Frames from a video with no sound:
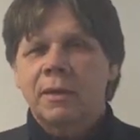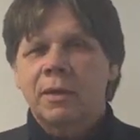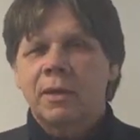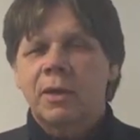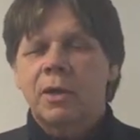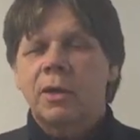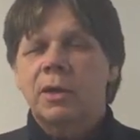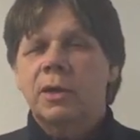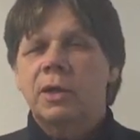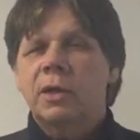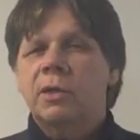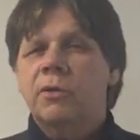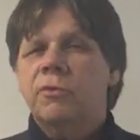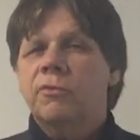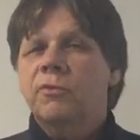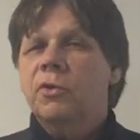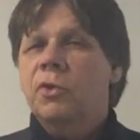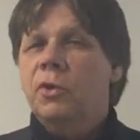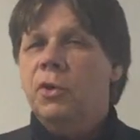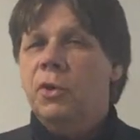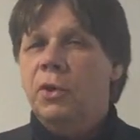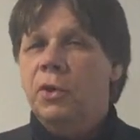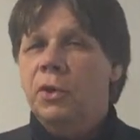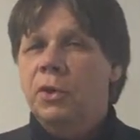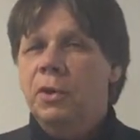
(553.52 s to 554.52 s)
God is
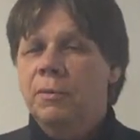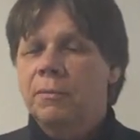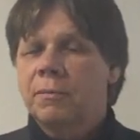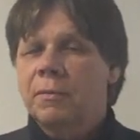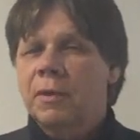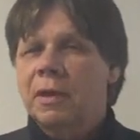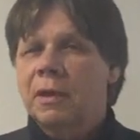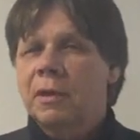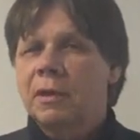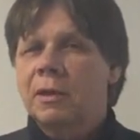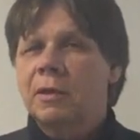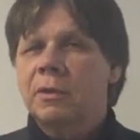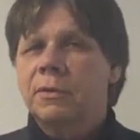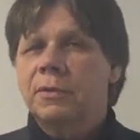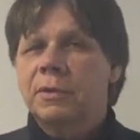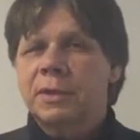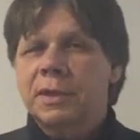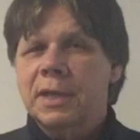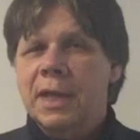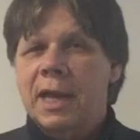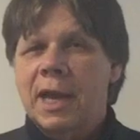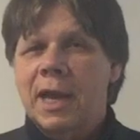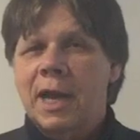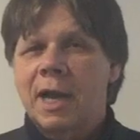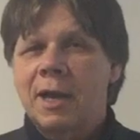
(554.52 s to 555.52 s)
good all the
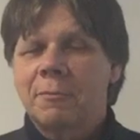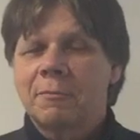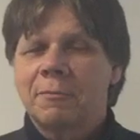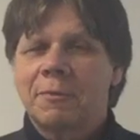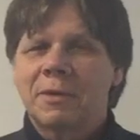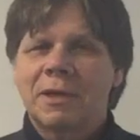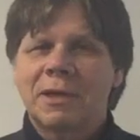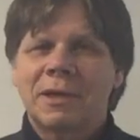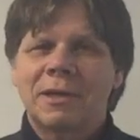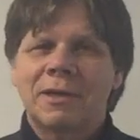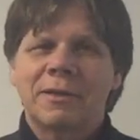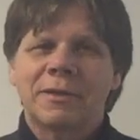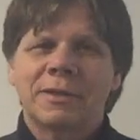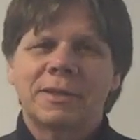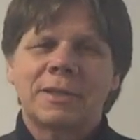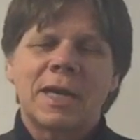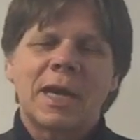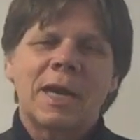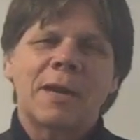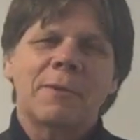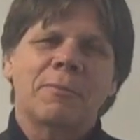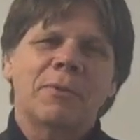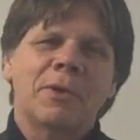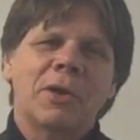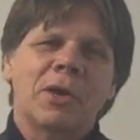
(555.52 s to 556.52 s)
time. All the
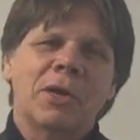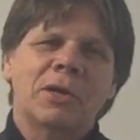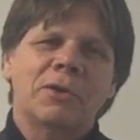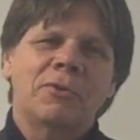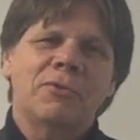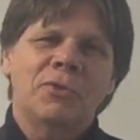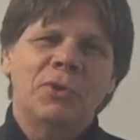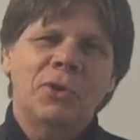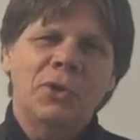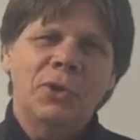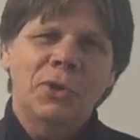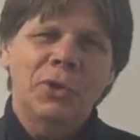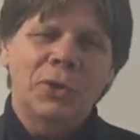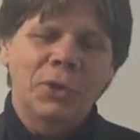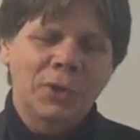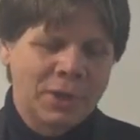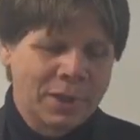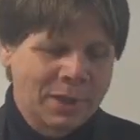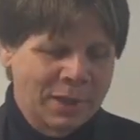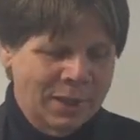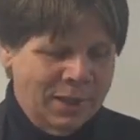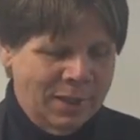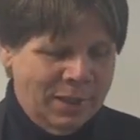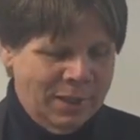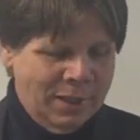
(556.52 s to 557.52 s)
time, God's good.
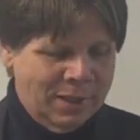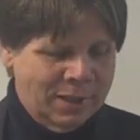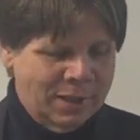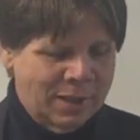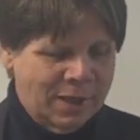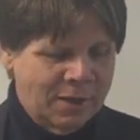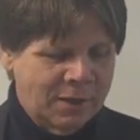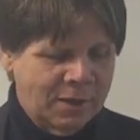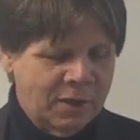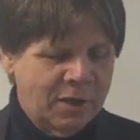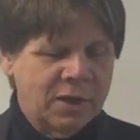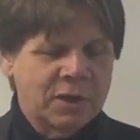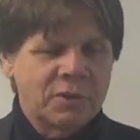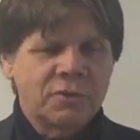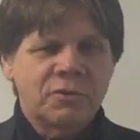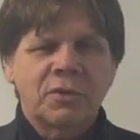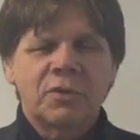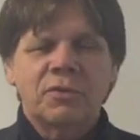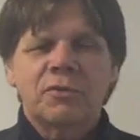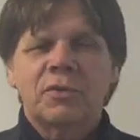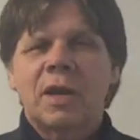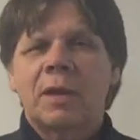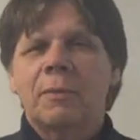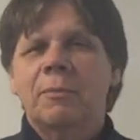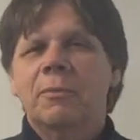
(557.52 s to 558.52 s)
Now God
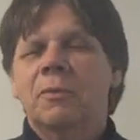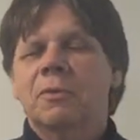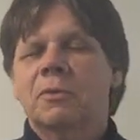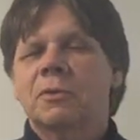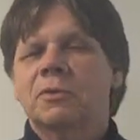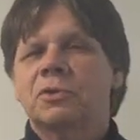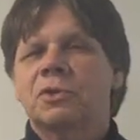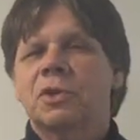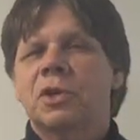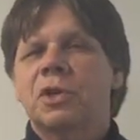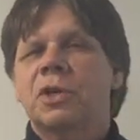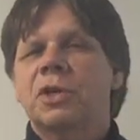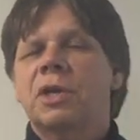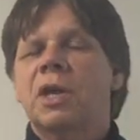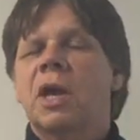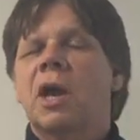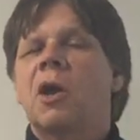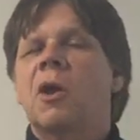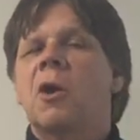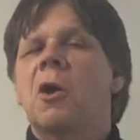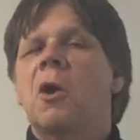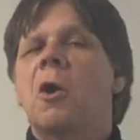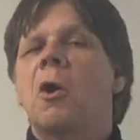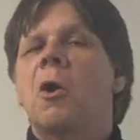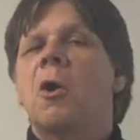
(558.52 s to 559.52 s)
says, I'm going to show you
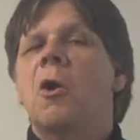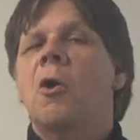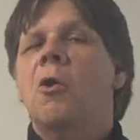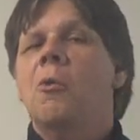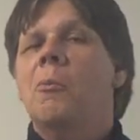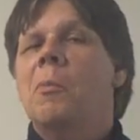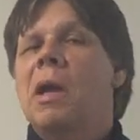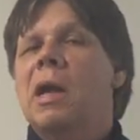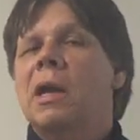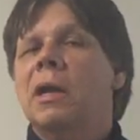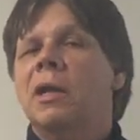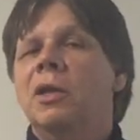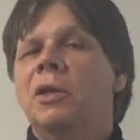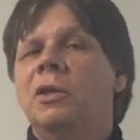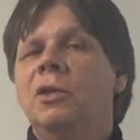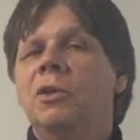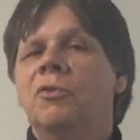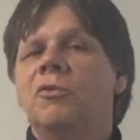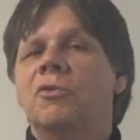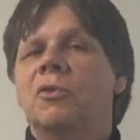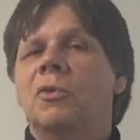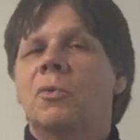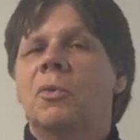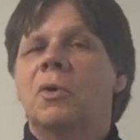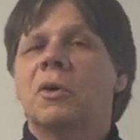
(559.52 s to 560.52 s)
all my
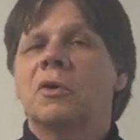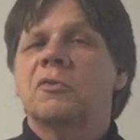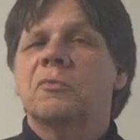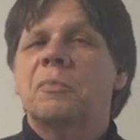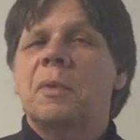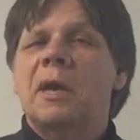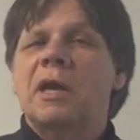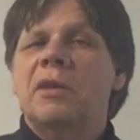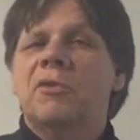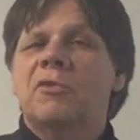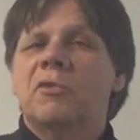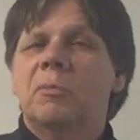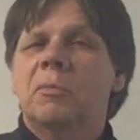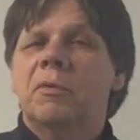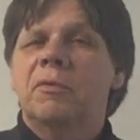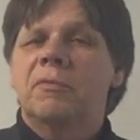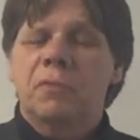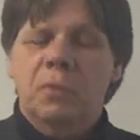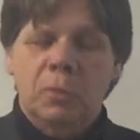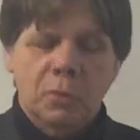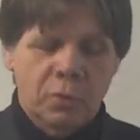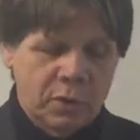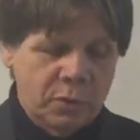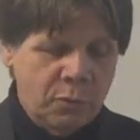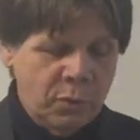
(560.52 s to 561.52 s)
goodness at once, passing
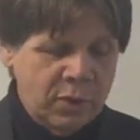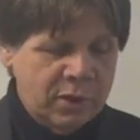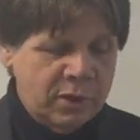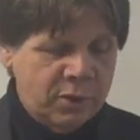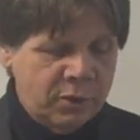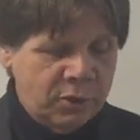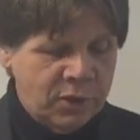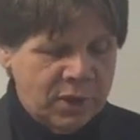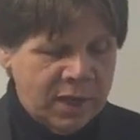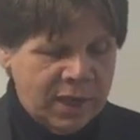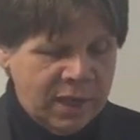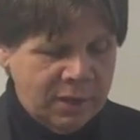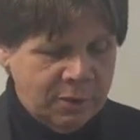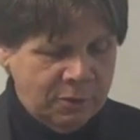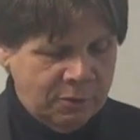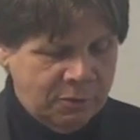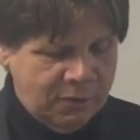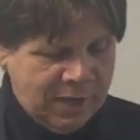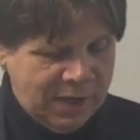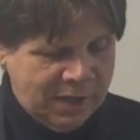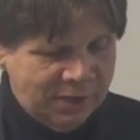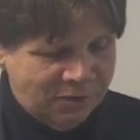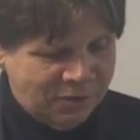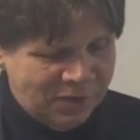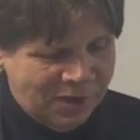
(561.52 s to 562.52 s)
before you. We couldn't handle
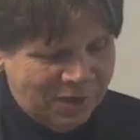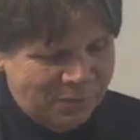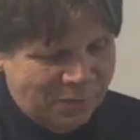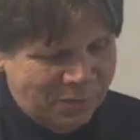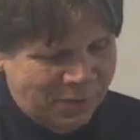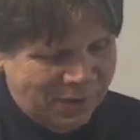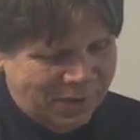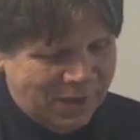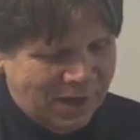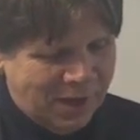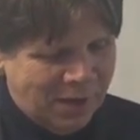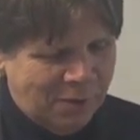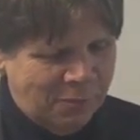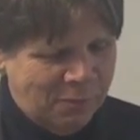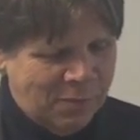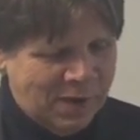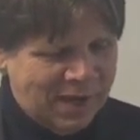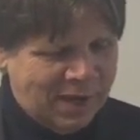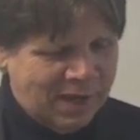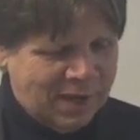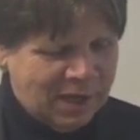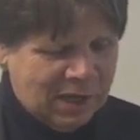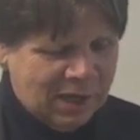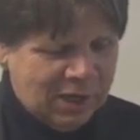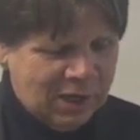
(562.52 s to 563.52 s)
that, see, but I'll
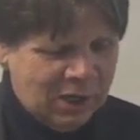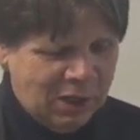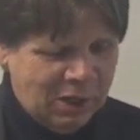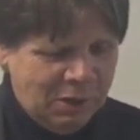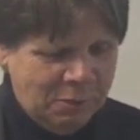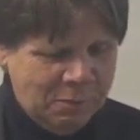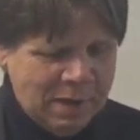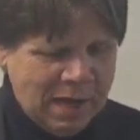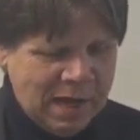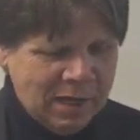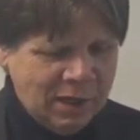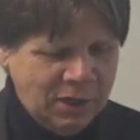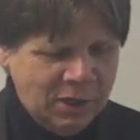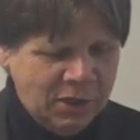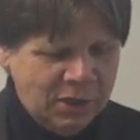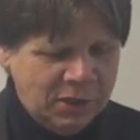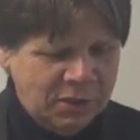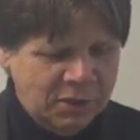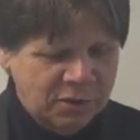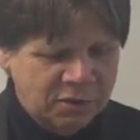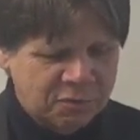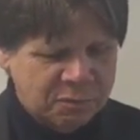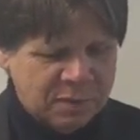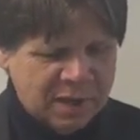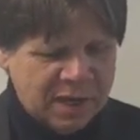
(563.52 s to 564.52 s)
make all my
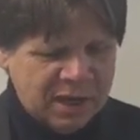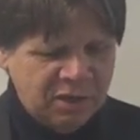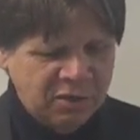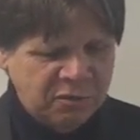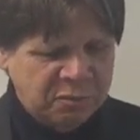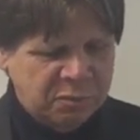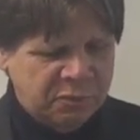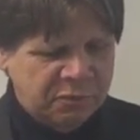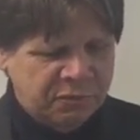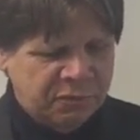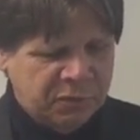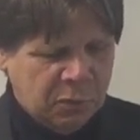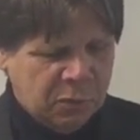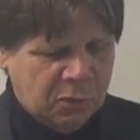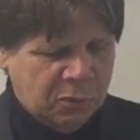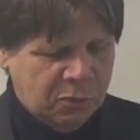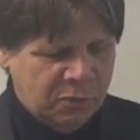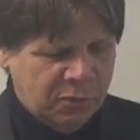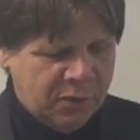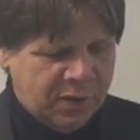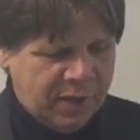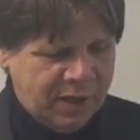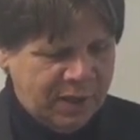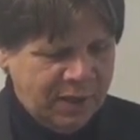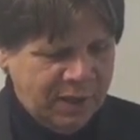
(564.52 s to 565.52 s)
goodness pass
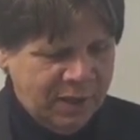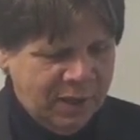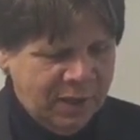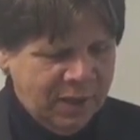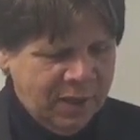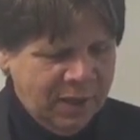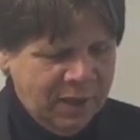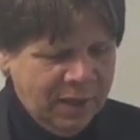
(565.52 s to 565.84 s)
before thee,